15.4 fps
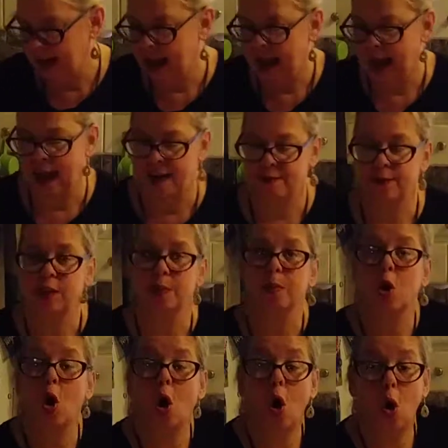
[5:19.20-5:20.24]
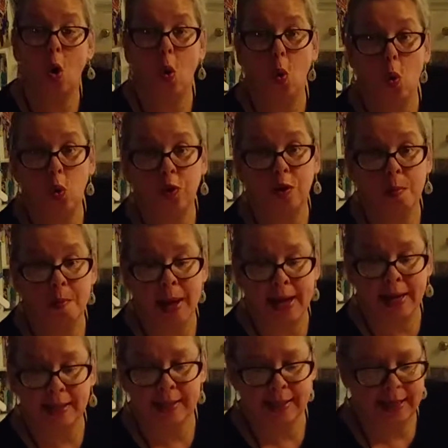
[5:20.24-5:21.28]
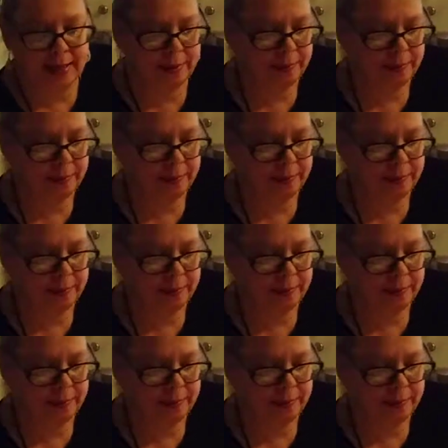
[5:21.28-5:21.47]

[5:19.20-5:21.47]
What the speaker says: I have some cold medicine.